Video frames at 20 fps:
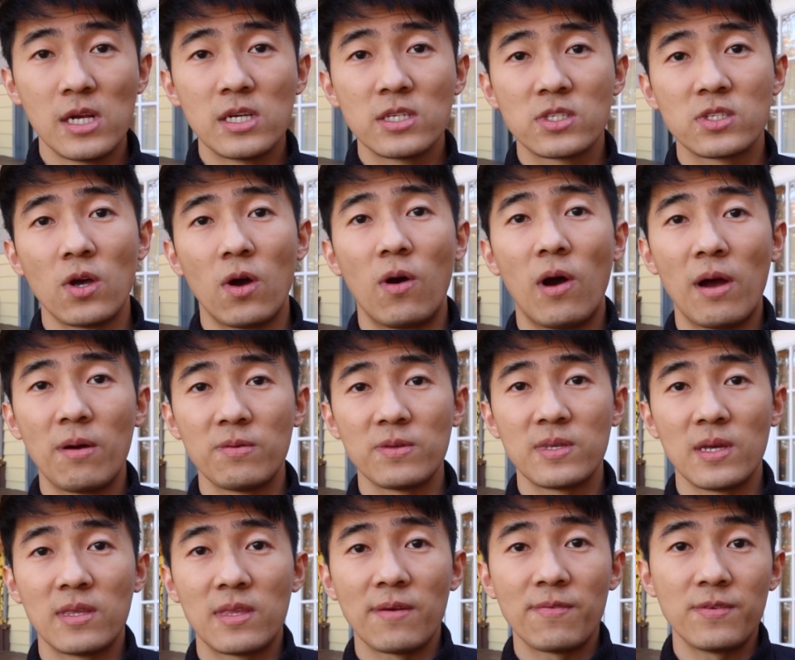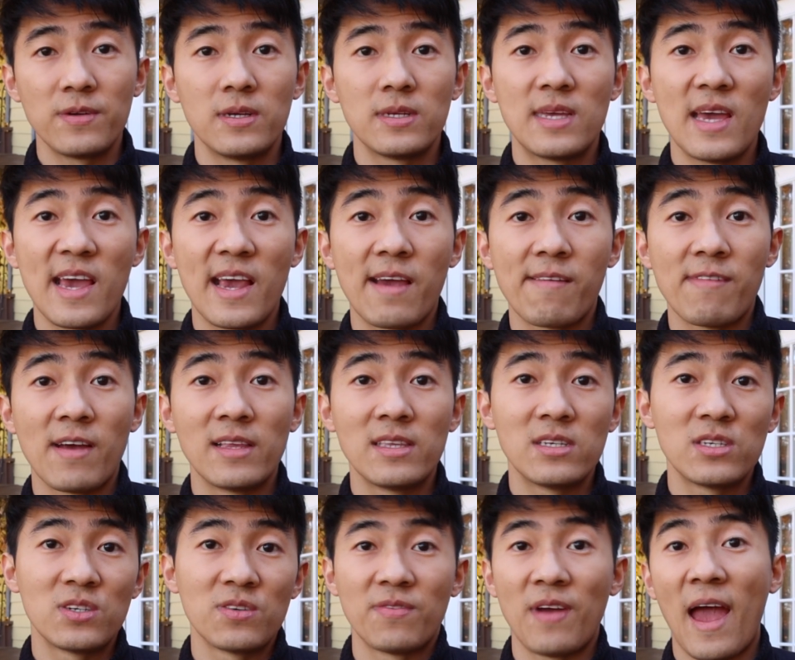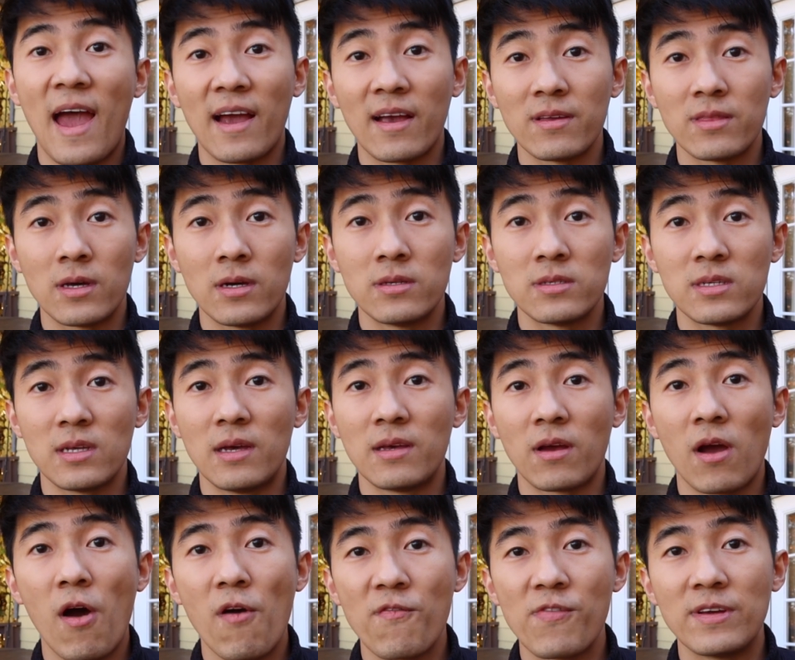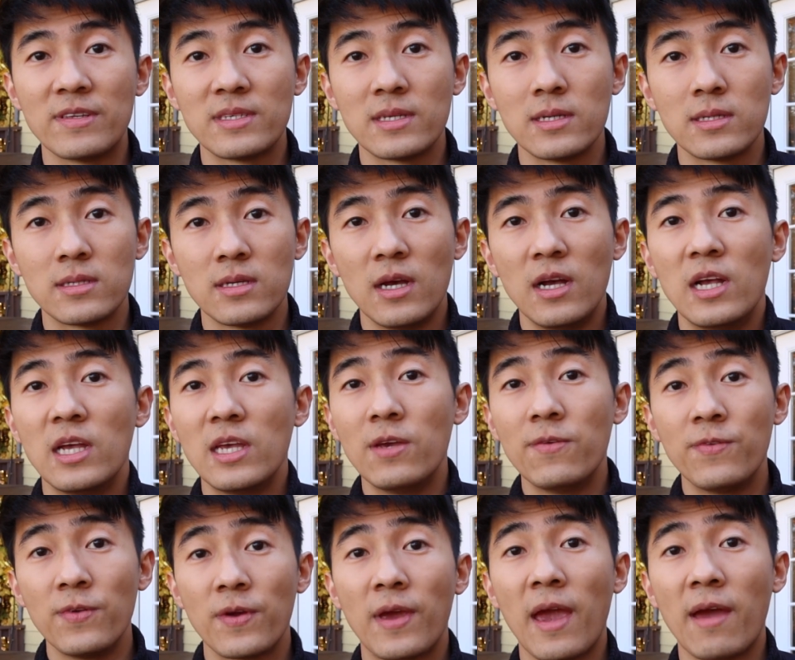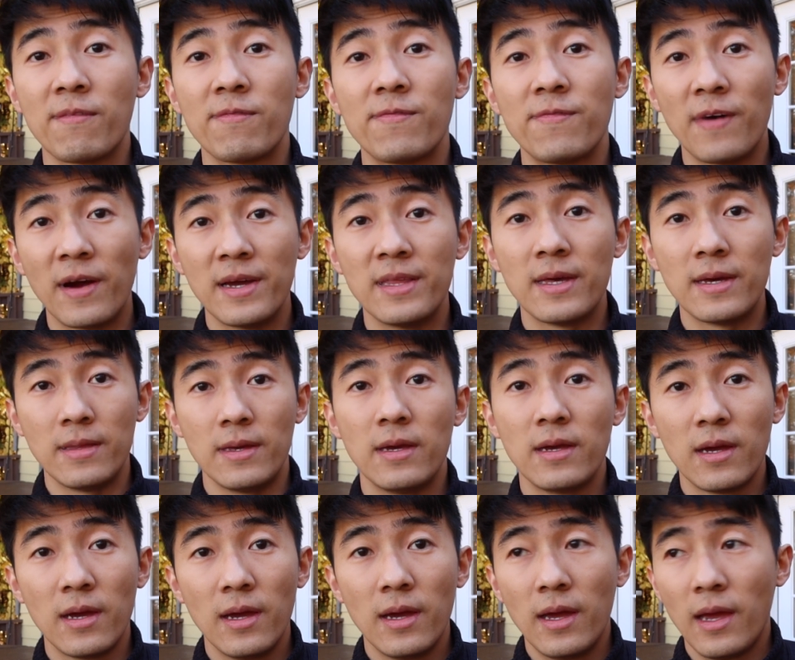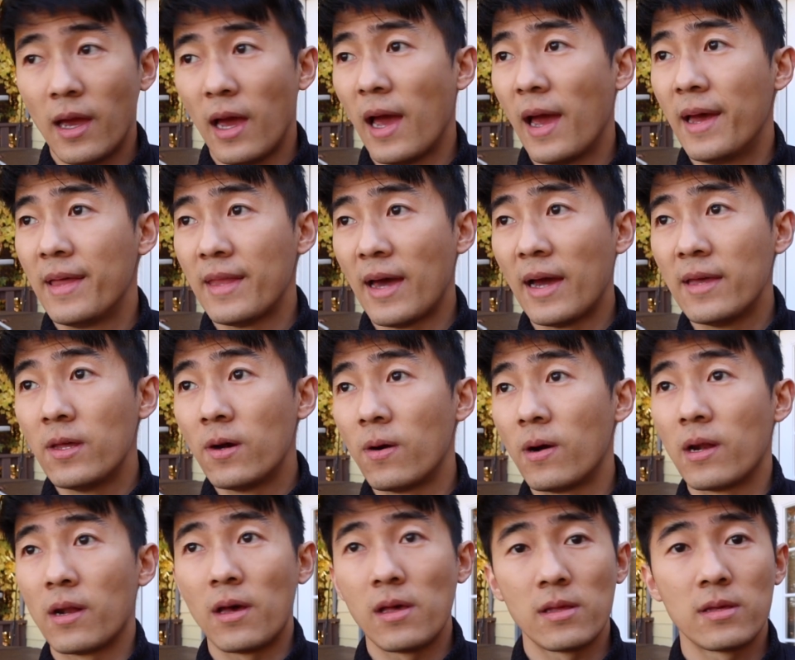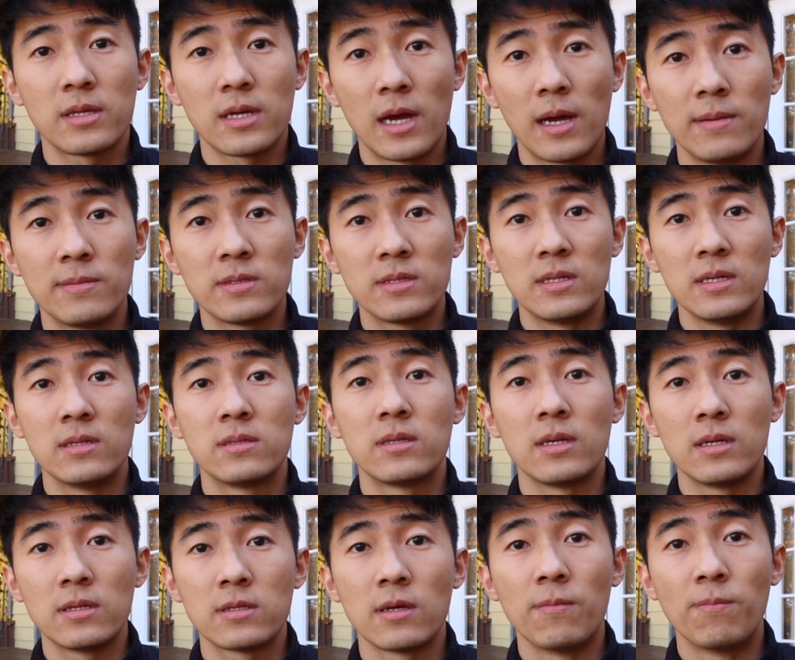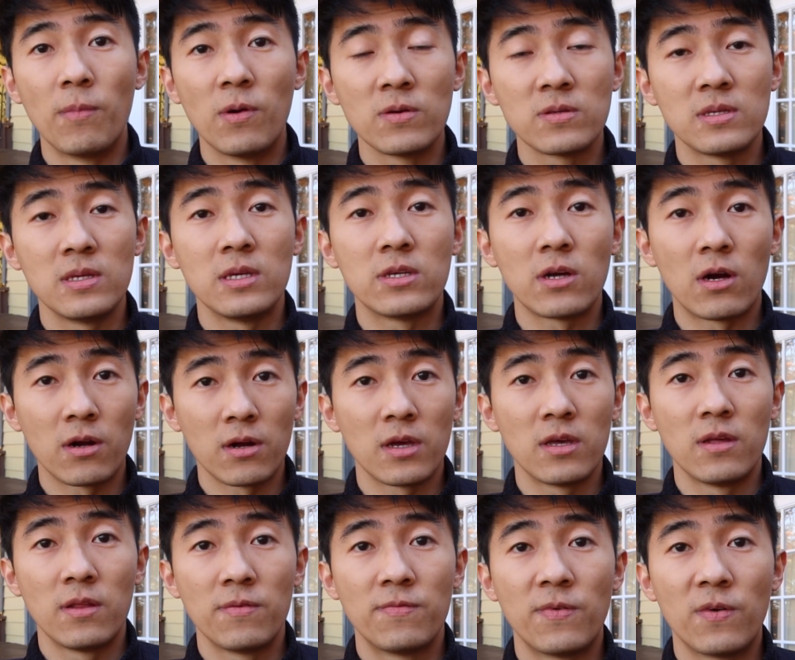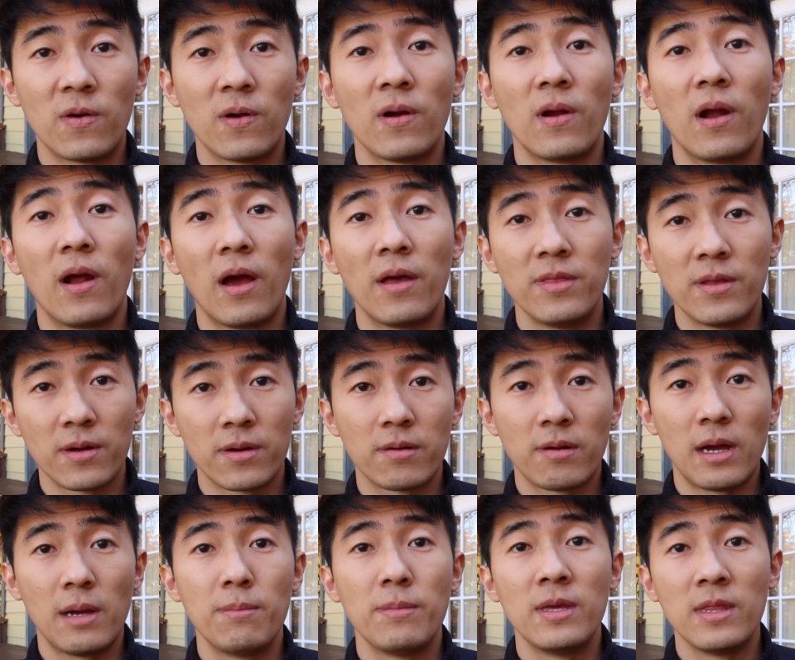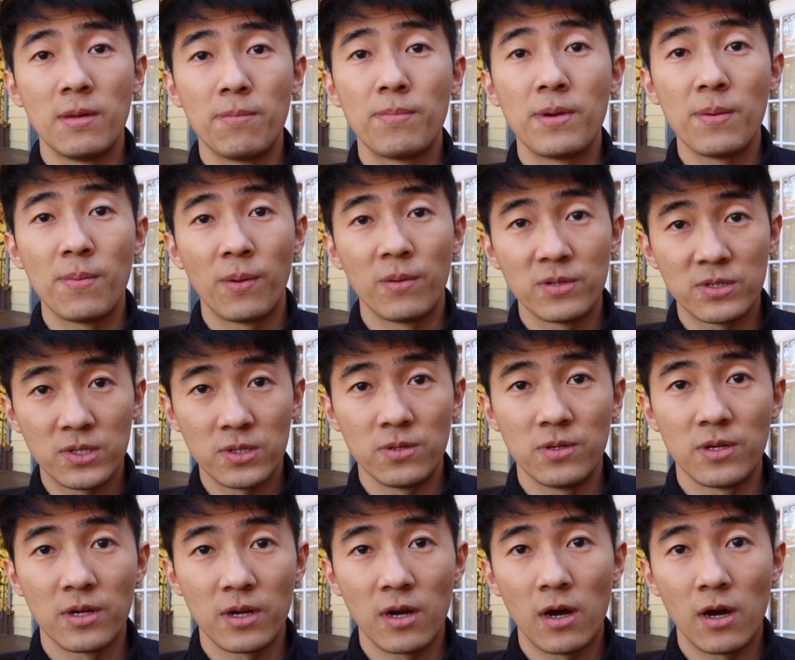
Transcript: So I would say definitely take advantage of hackathons and conferences if you can find any. And I know a lot of times these things are mostly targeted for undergrad, meaning people still in